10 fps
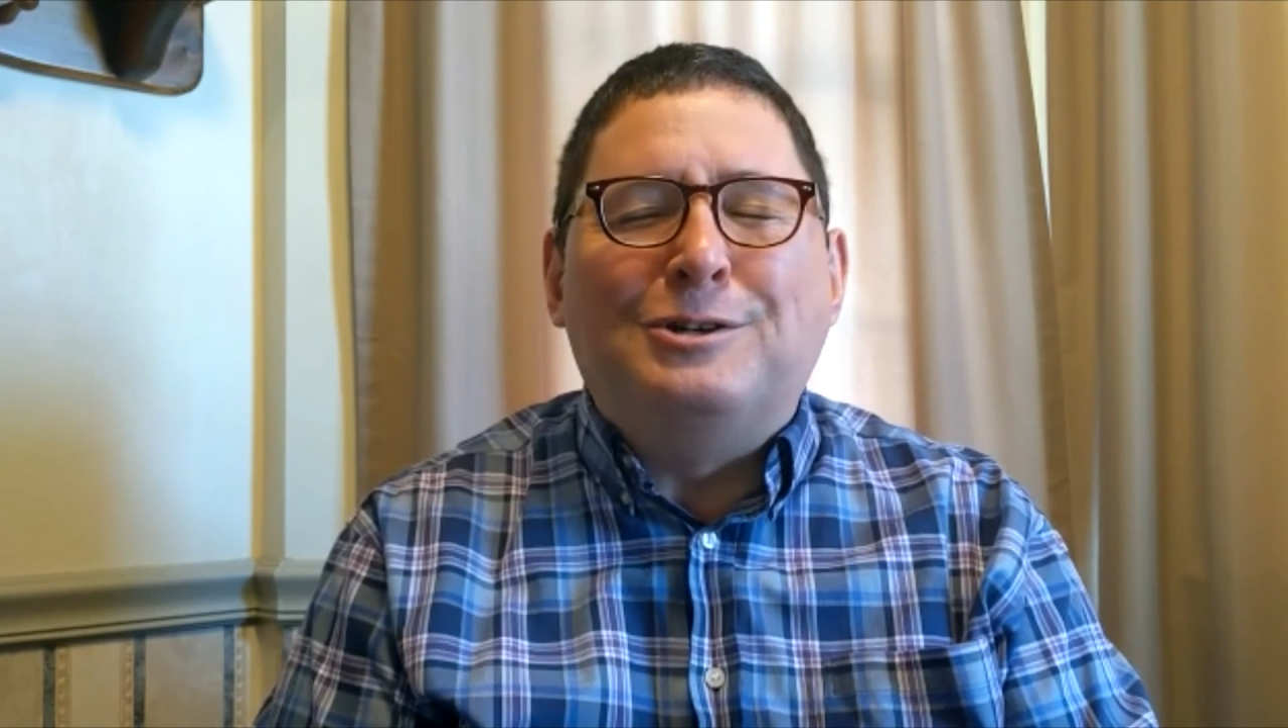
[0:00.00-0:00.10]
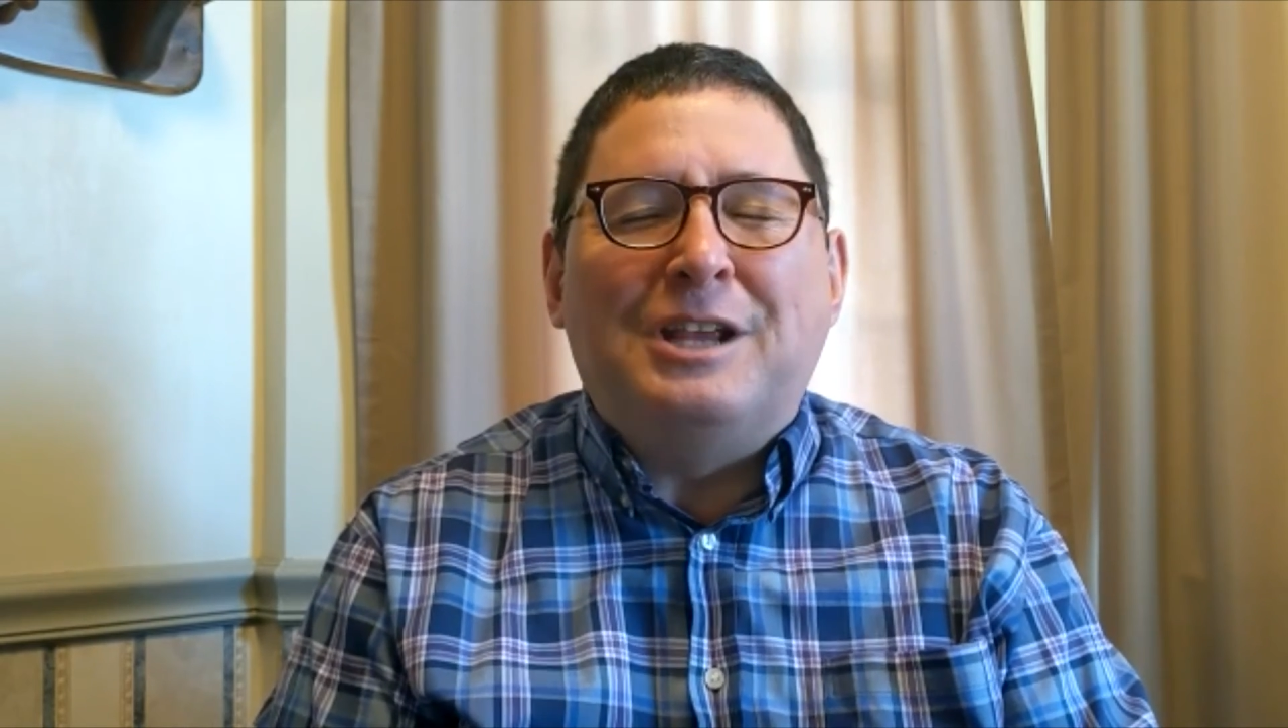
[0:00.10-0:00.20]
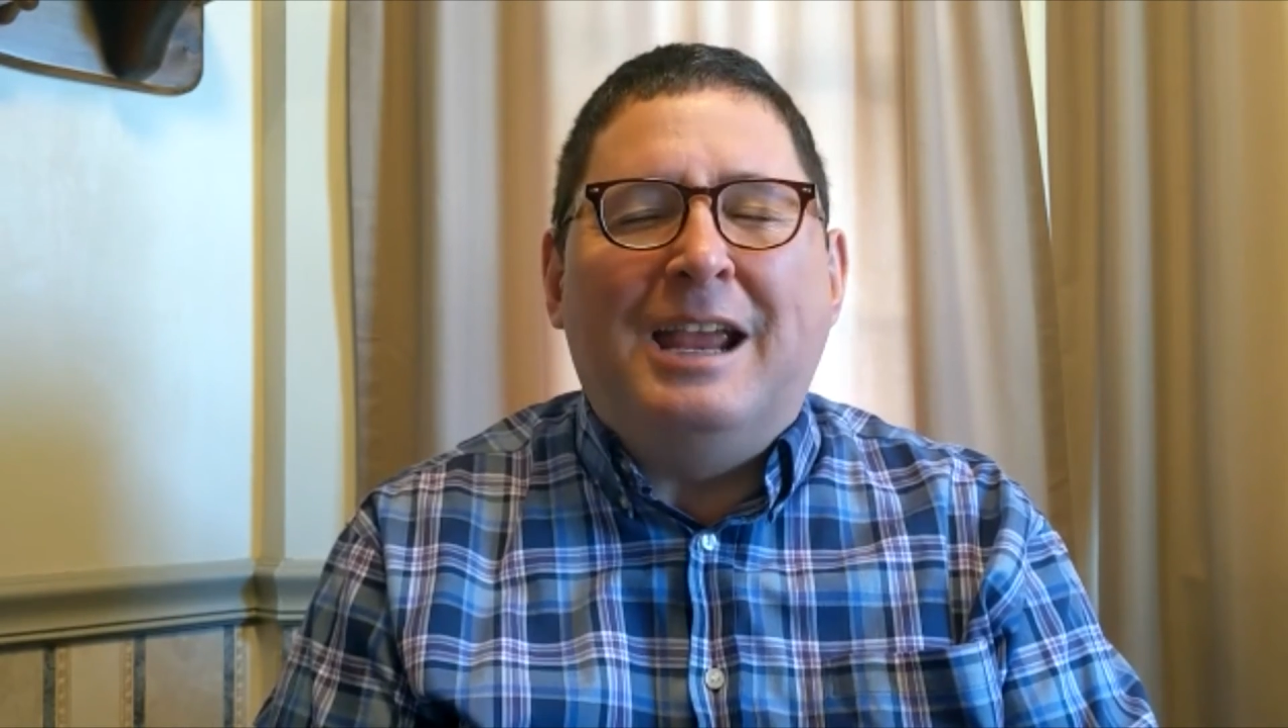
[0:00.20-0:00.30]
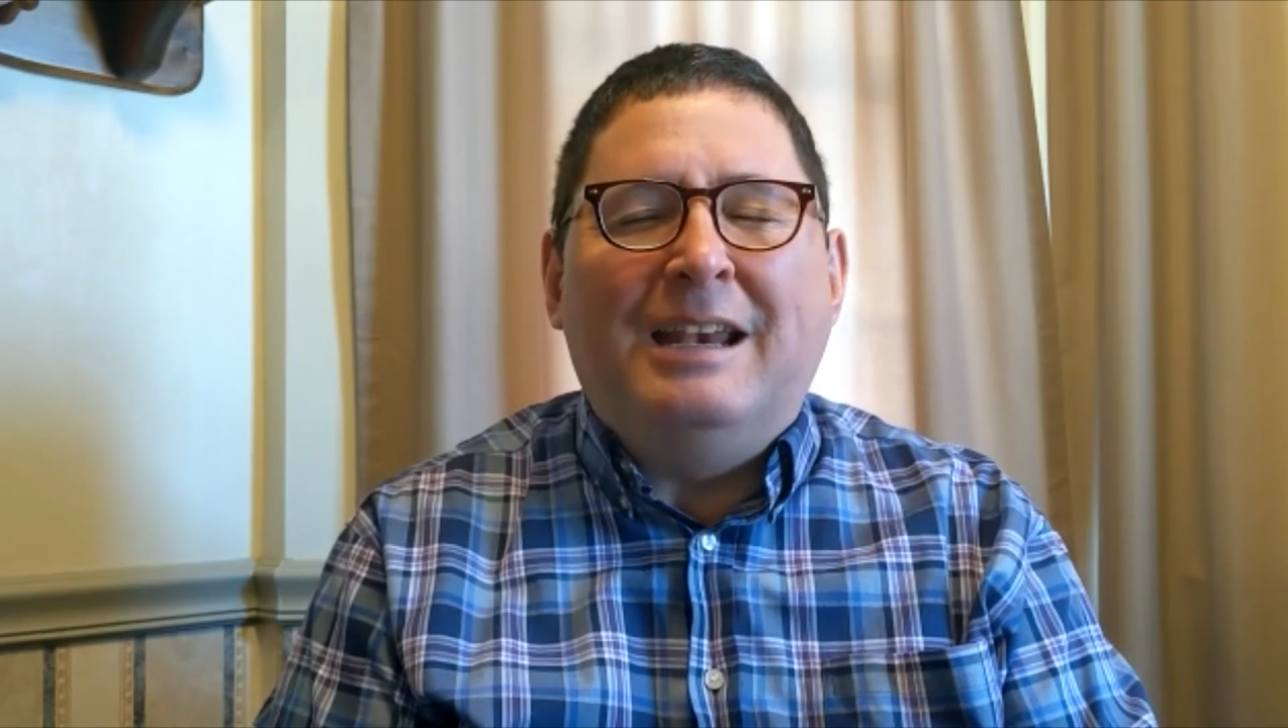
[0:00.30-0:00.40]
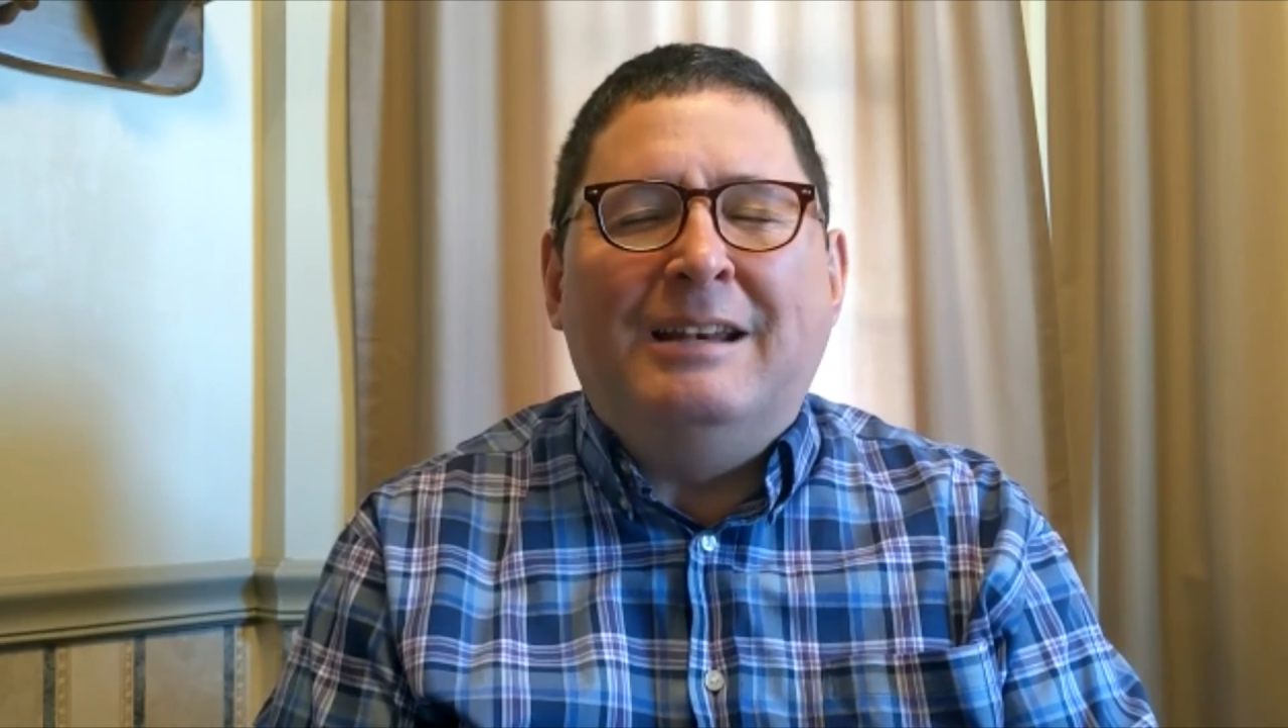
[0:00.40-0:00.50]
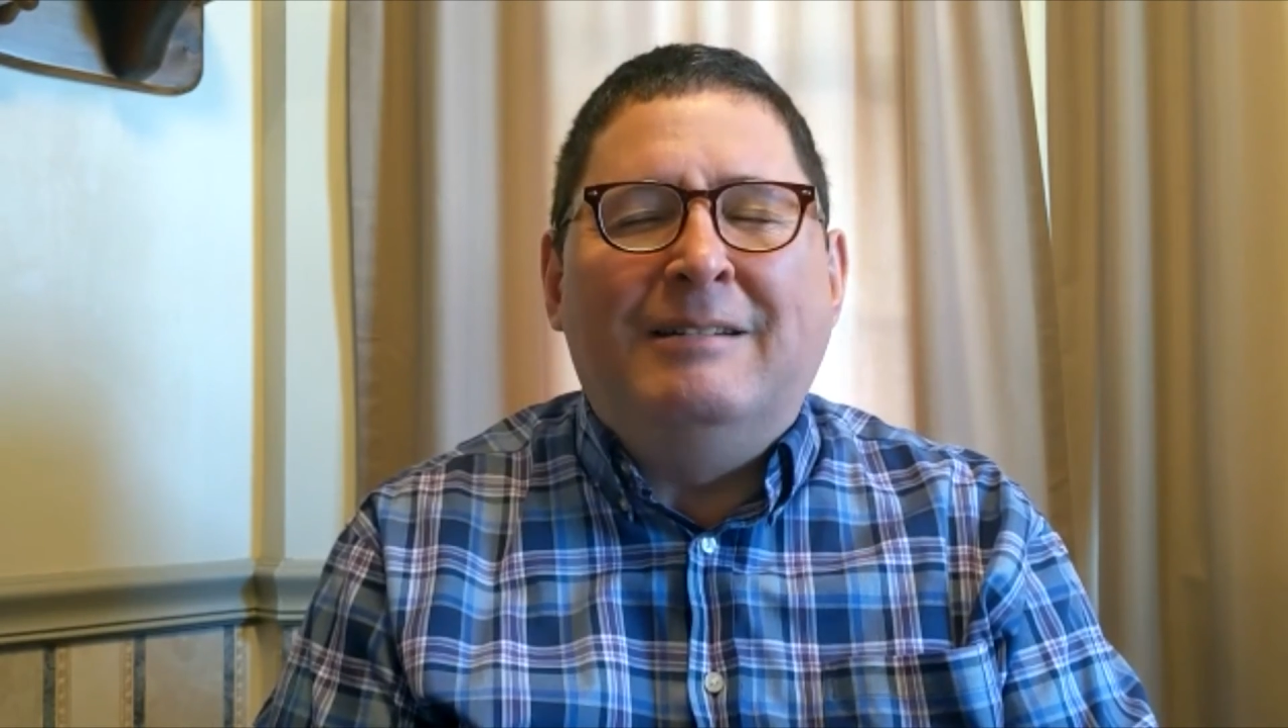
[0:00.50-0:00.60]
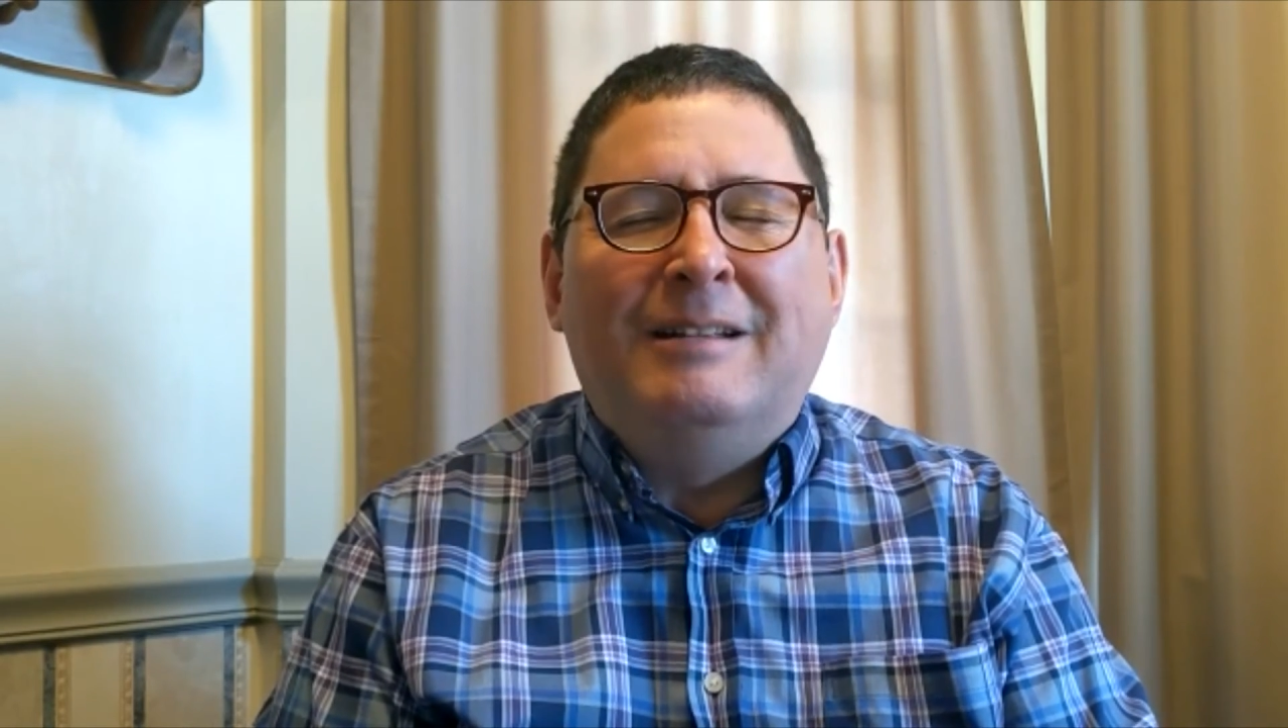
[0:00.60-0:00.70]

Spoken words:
saying.